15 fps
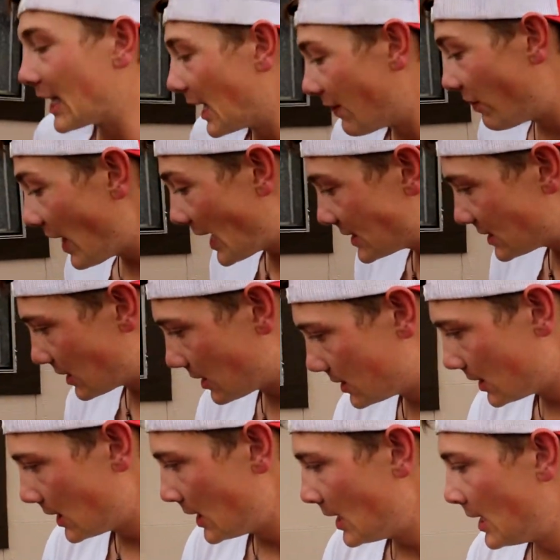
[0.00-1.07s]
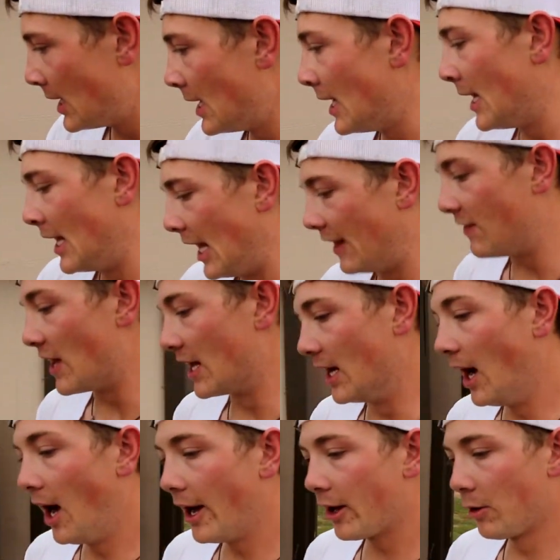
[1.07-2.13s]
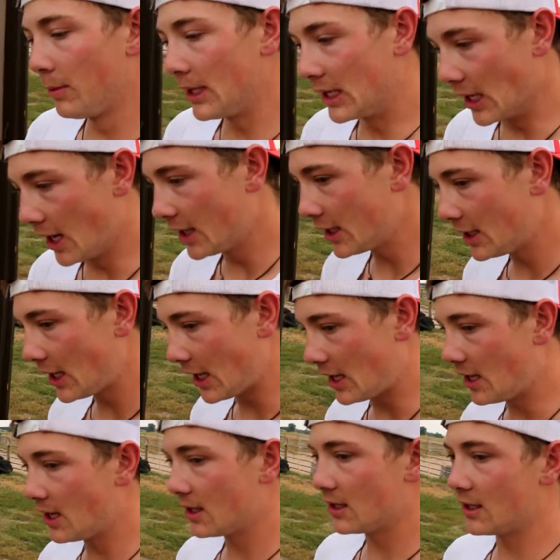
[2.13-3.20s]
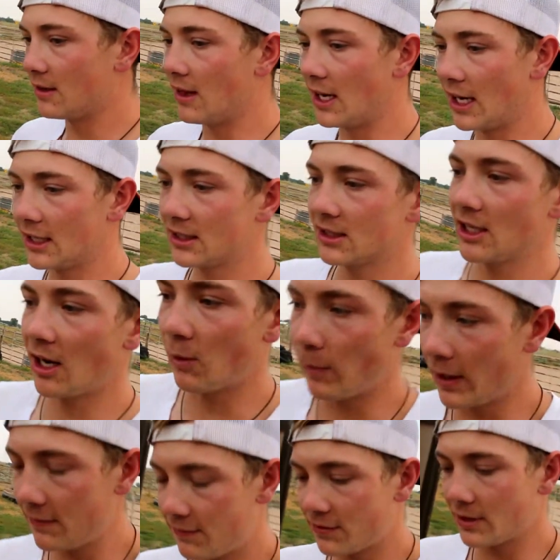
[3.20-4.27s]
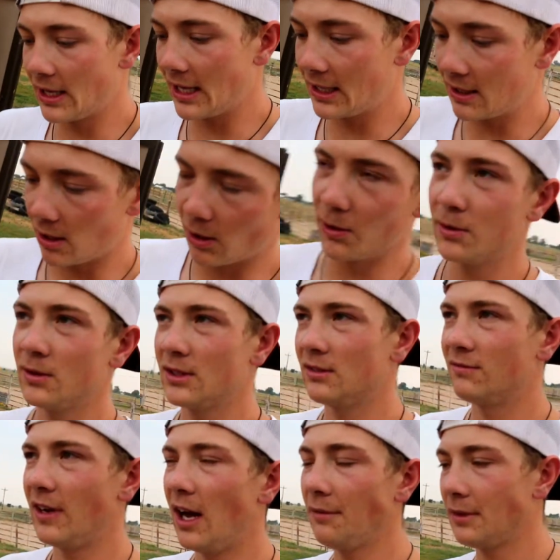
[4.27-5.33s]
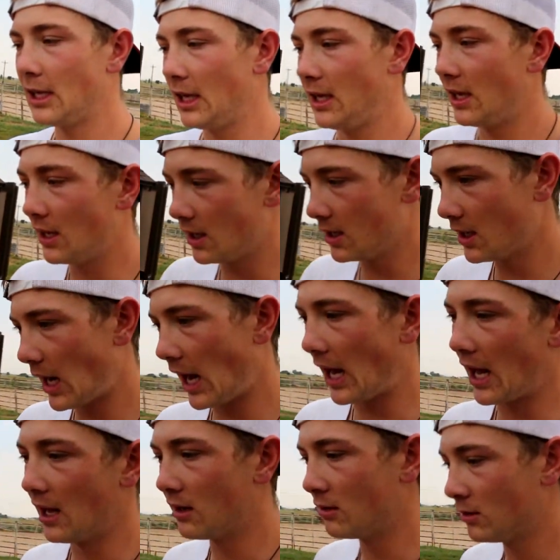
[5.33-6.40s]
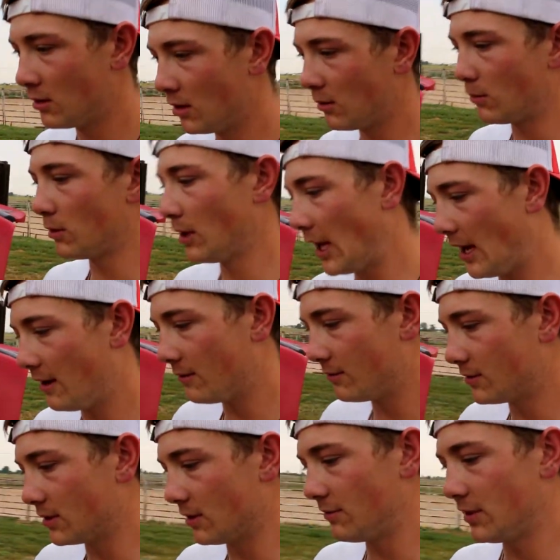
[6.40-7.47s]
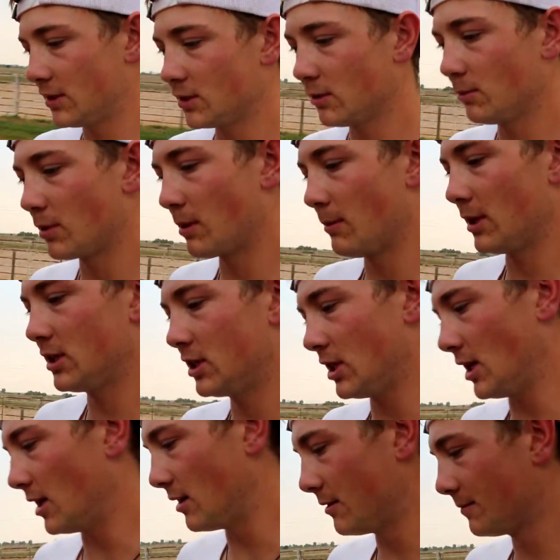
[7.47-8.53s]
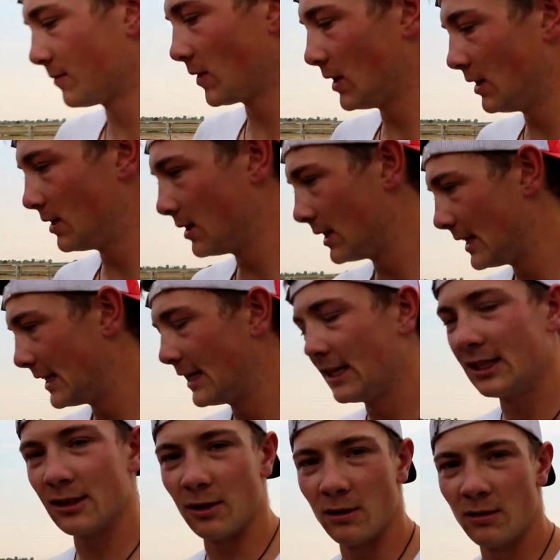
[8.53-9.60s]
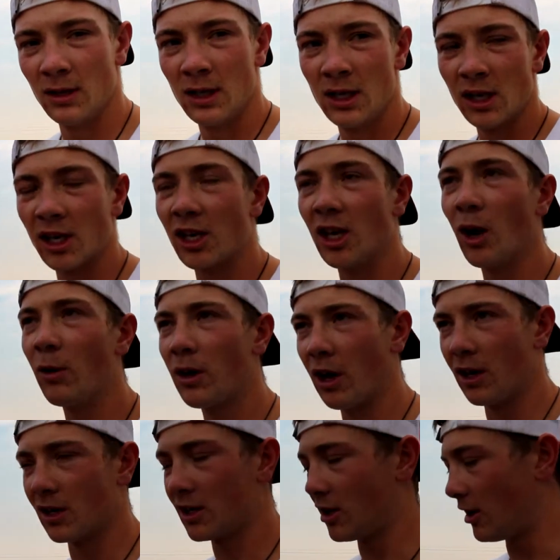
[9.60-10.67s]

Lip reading: I can get that done. And then it'll be gutted, and then I just gotta wait for that hose and valve to get here, and we'll have an official, pretty much, little go-kart